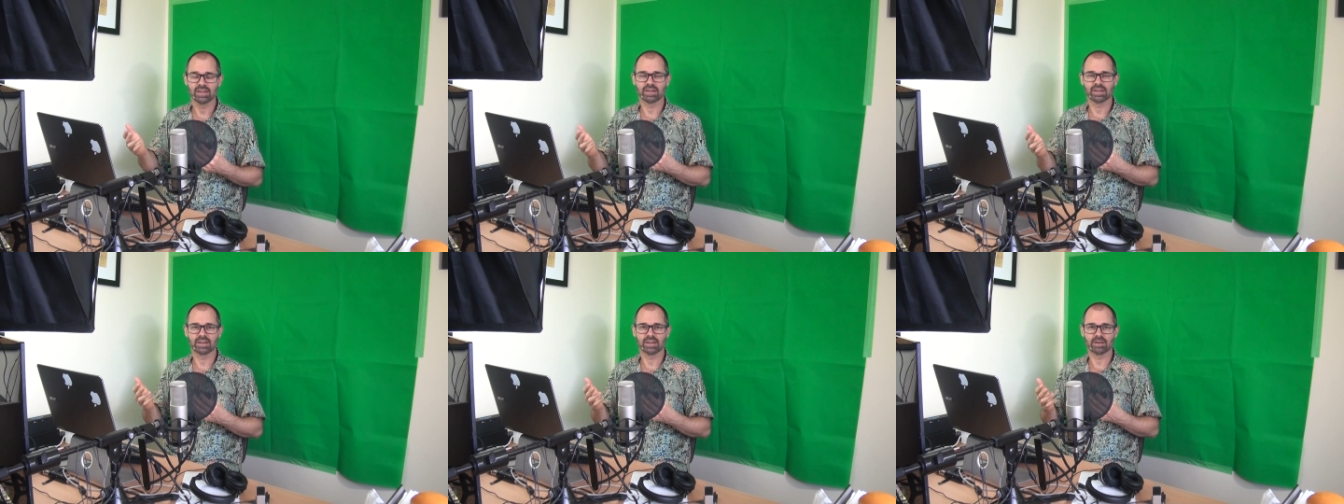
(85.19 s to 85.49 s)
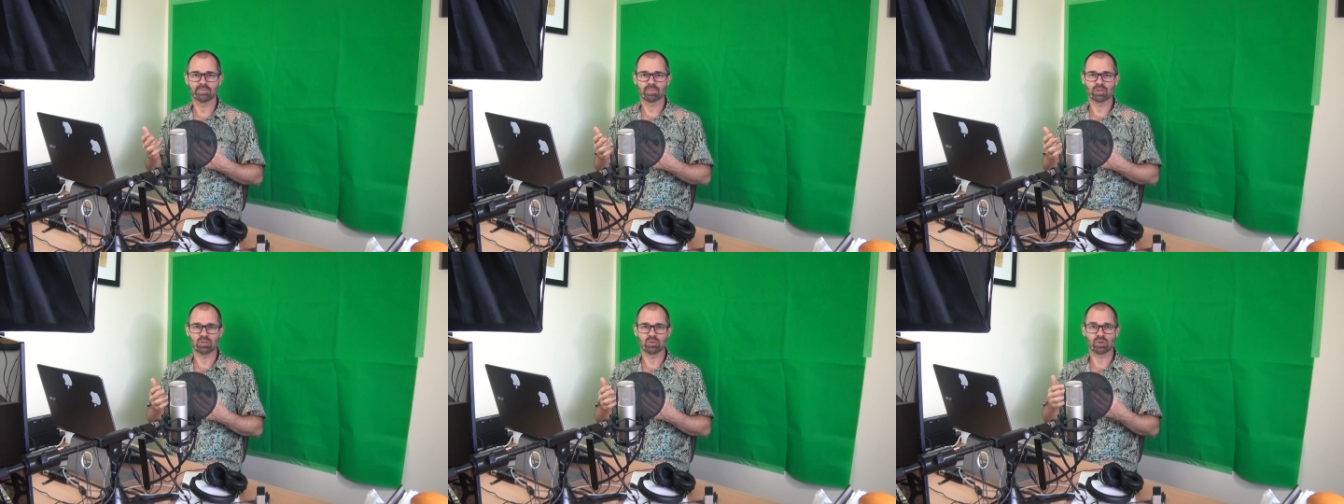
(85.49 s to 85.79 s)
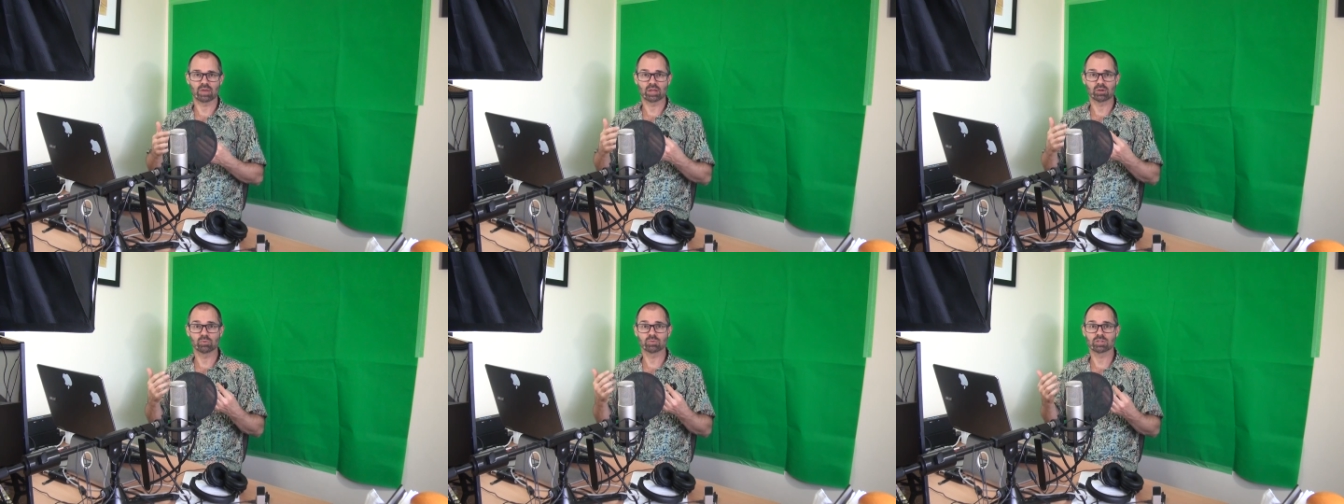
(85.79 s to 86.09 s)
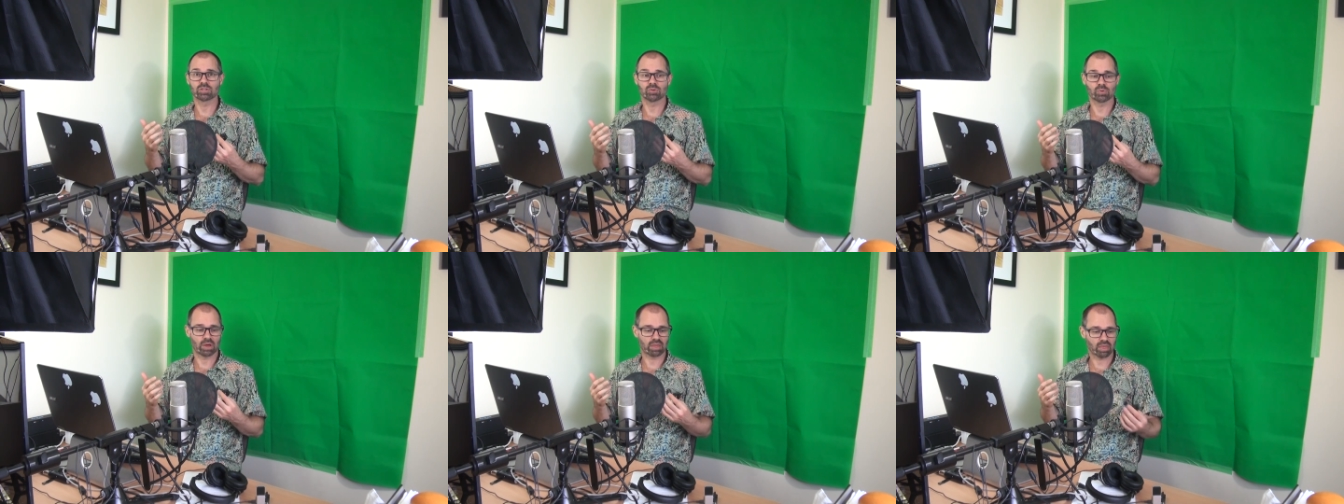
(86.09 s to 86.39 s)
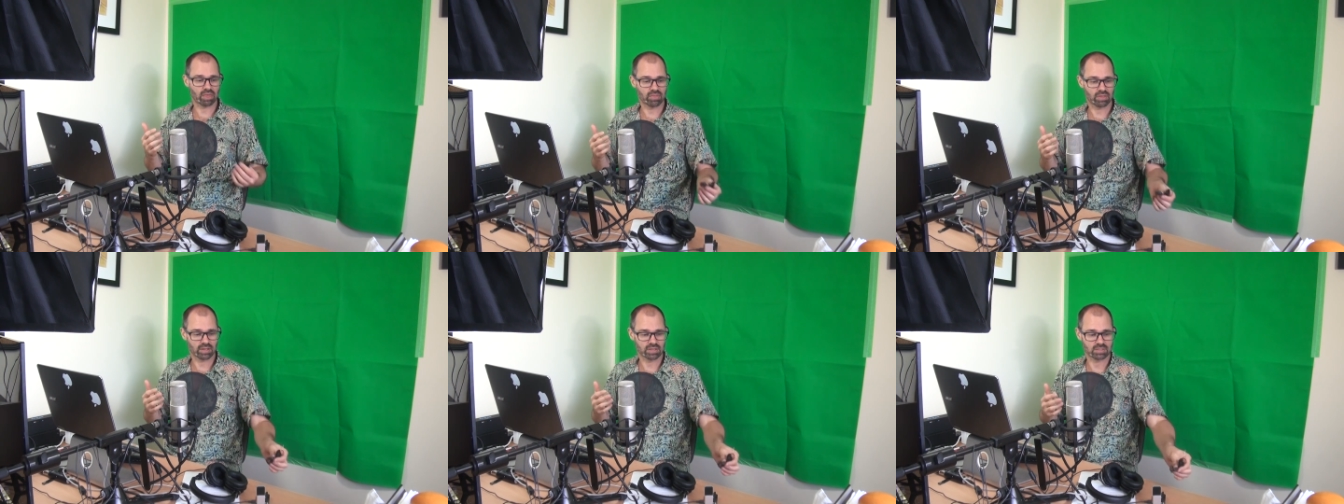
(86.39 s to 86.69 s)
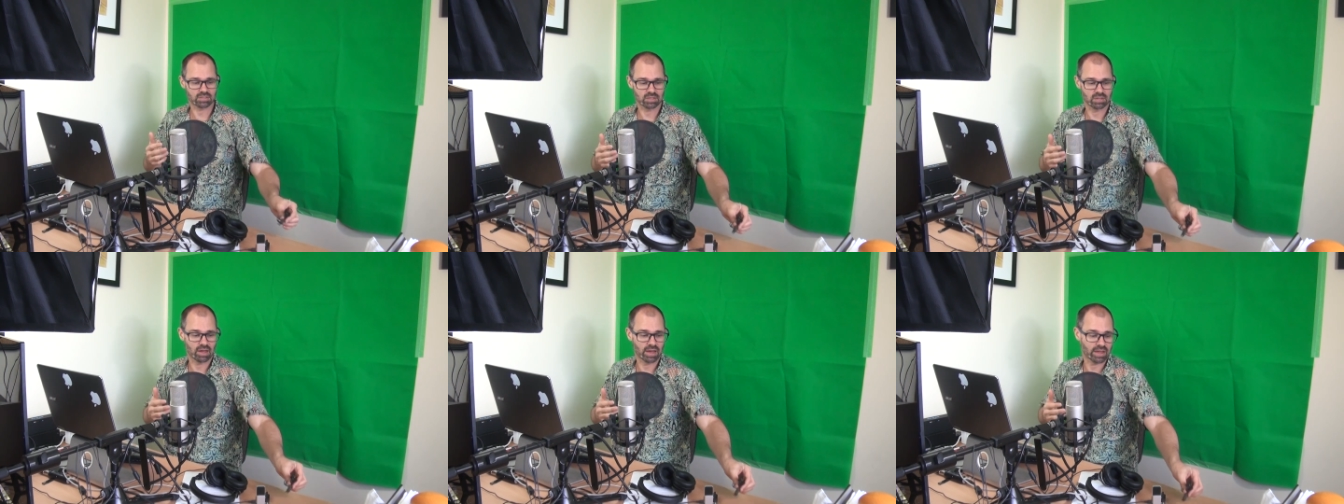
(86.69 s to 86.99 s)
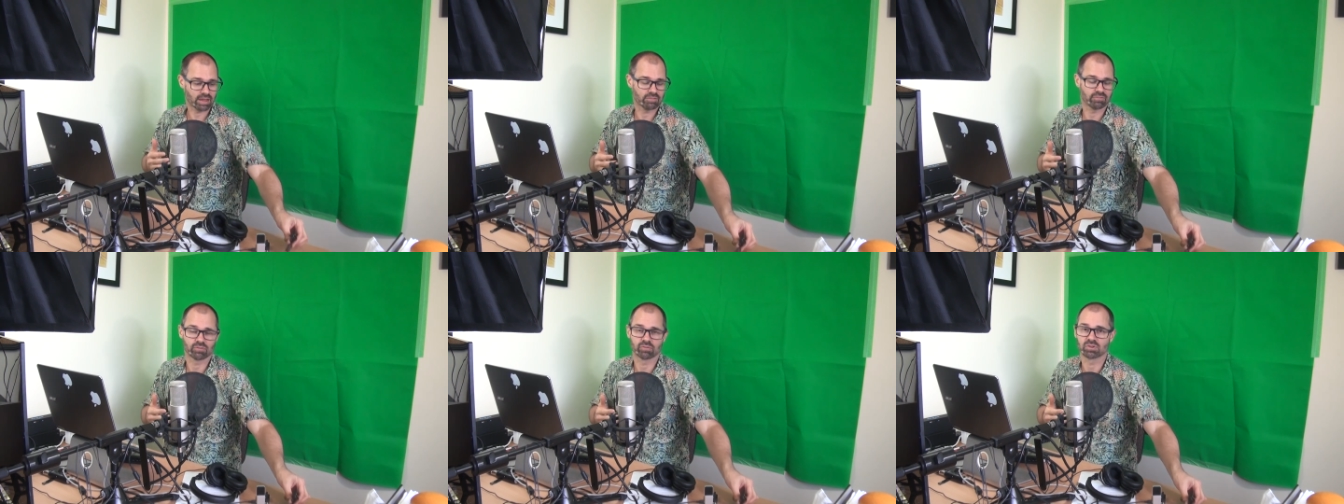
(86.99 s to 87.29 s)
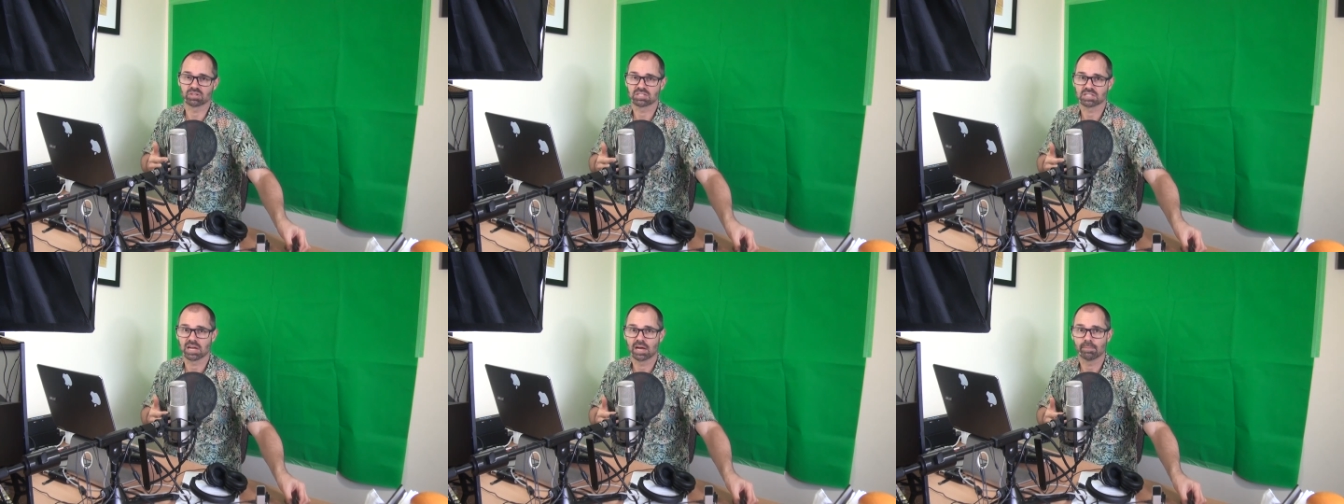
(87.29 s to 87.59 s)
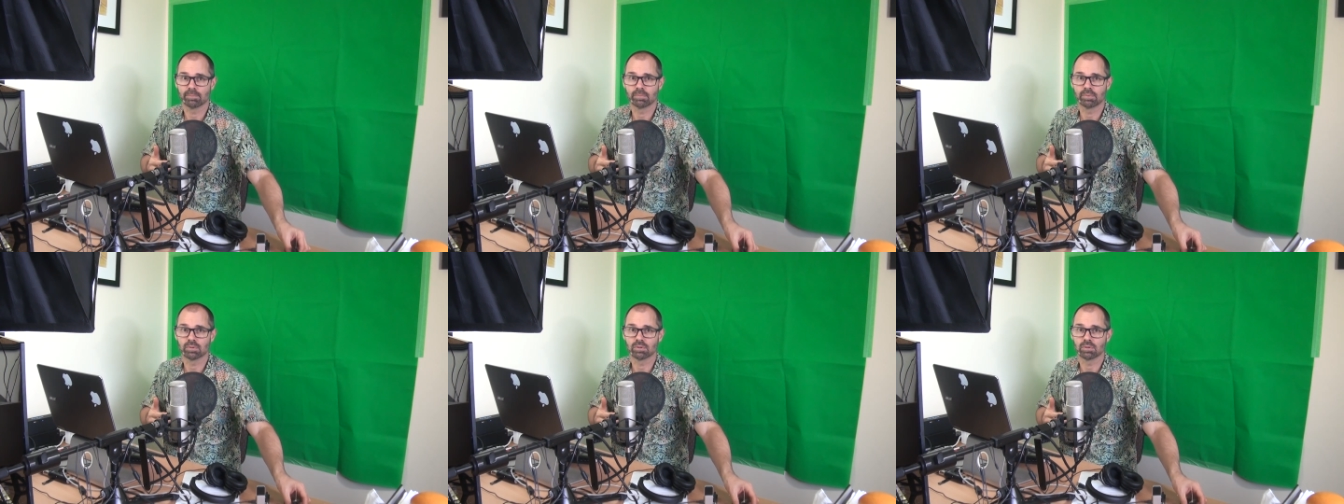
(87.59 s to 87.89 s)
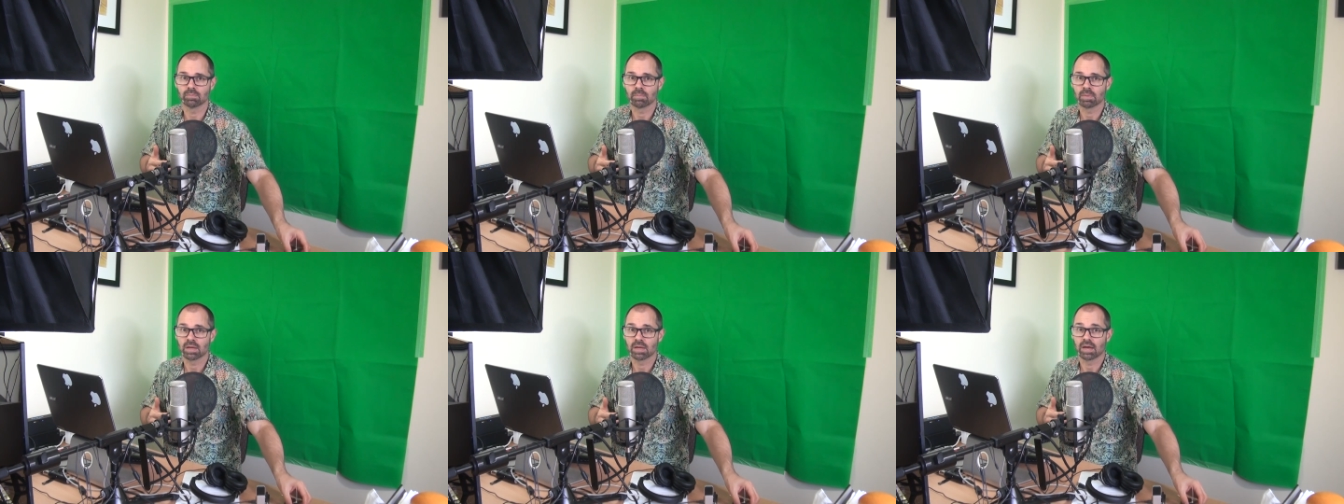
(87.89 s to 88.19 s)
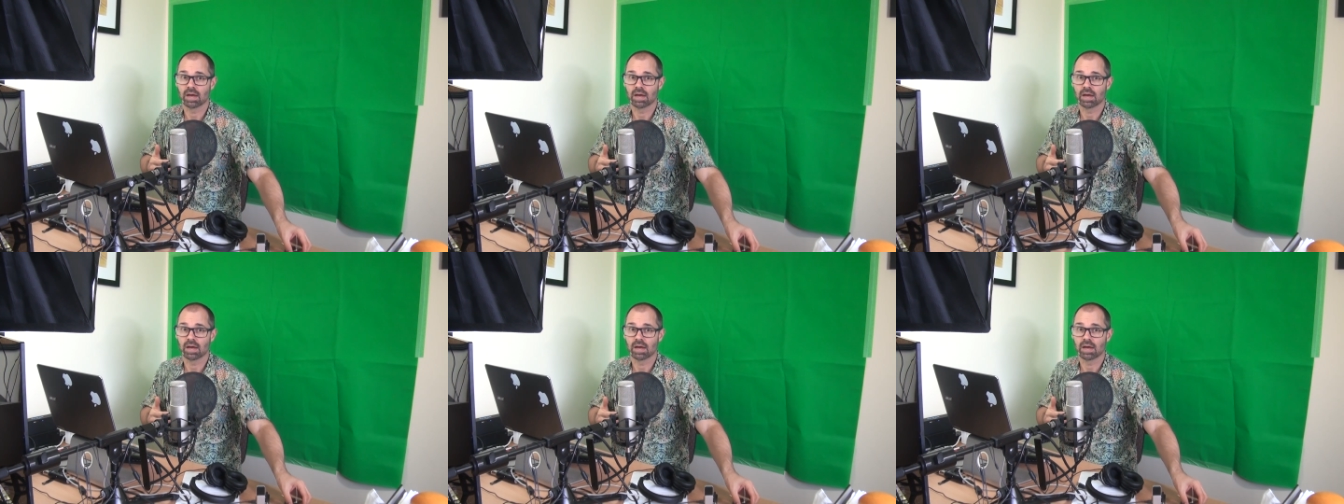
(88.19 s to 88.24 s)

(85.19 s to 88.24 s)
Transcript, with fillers: um, you can also do other things like, for example,